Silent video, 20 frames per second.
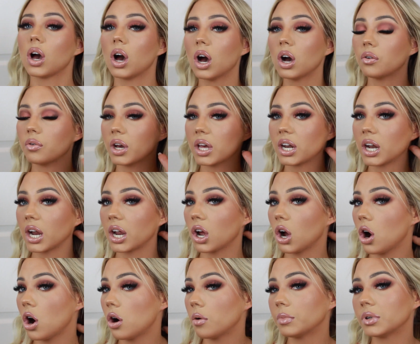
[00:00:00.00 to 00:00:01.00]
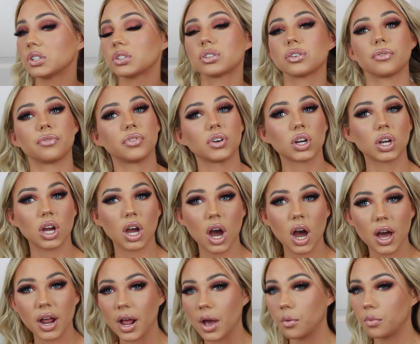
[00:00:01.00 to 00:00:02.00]
Oh, and I almost
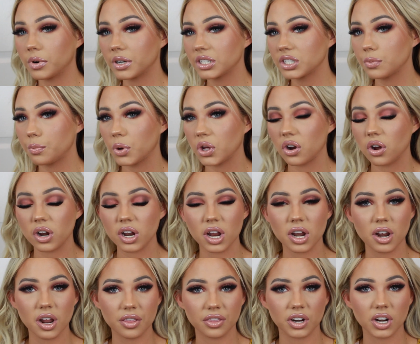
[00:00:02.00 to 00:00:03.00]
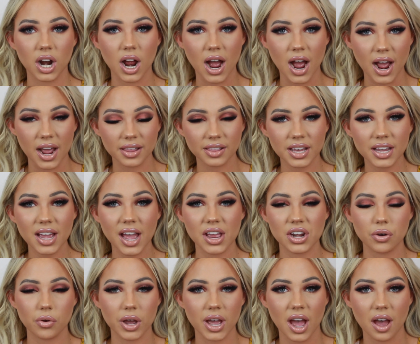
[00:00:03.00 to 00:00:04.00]
forgot, I wanted to put on another highlight. I
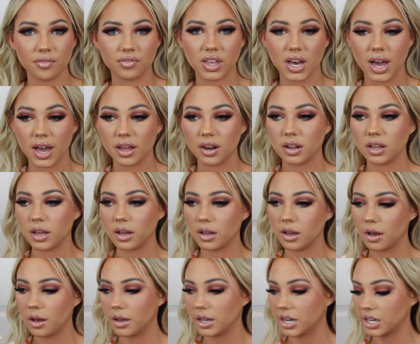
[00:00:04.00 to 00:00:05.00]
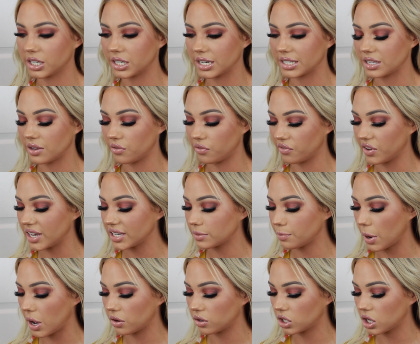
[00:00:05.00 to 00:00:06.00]
know I have that iridescent
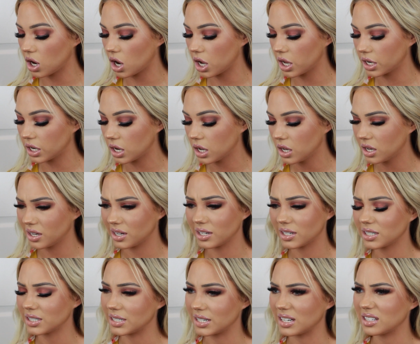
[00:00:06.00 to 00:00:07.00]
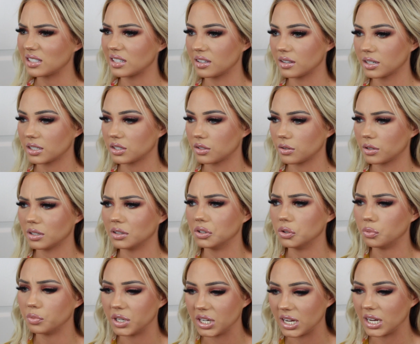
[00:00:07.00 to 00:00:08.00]
face powder on. Iridescent, that's
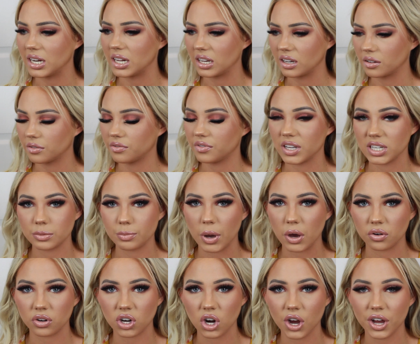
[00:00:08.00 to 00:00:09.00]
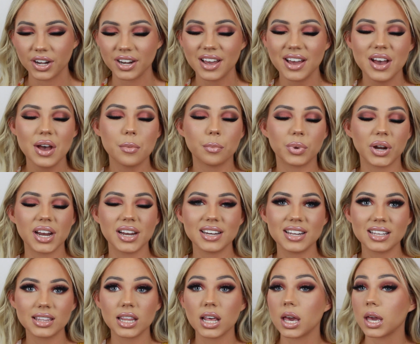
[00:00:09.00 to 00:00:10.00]
illuminating face powder on, but I
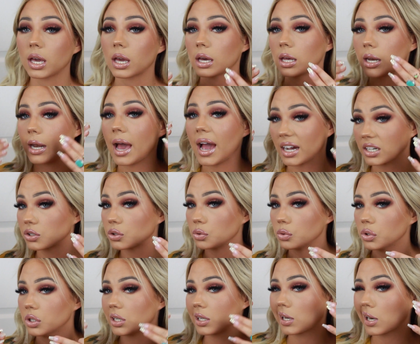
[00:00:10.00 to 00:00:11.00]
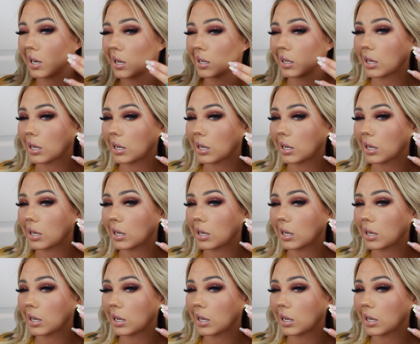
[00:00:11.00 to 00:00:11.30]
need like an actual